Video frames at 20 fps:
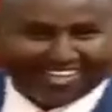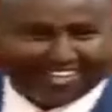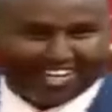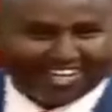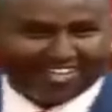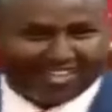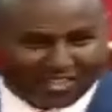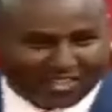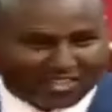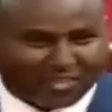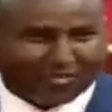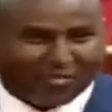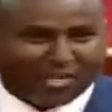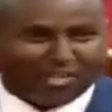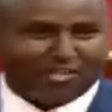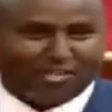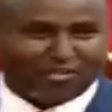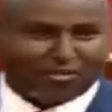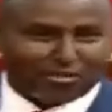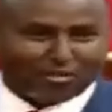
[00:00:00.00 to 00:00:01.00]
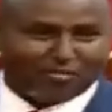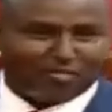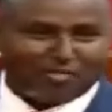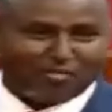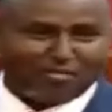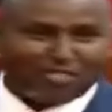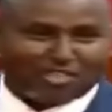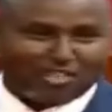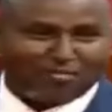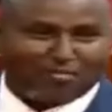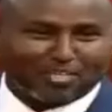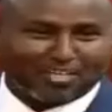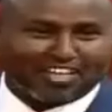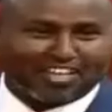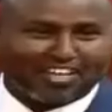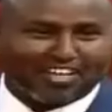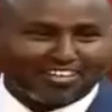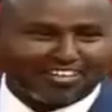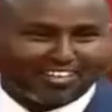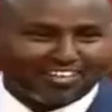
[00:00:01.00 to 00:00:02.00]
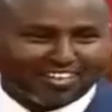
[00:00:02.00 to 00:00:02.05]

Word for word: And that is the way it should be, Mr. Speaker.